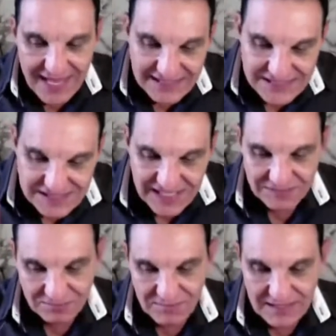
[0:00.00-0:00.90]
has
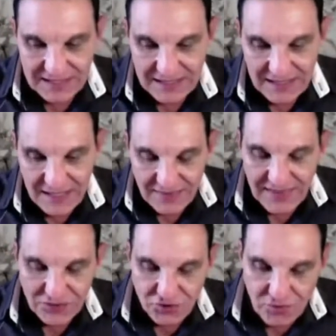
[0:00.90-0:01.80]
sent me
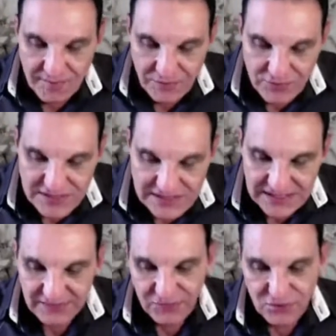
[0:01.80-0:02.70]
that you may
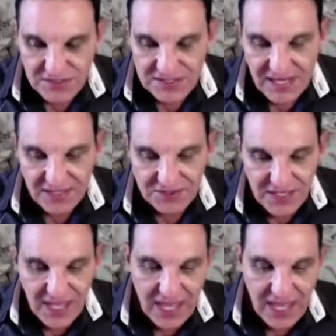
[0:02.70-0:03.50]
receive your sight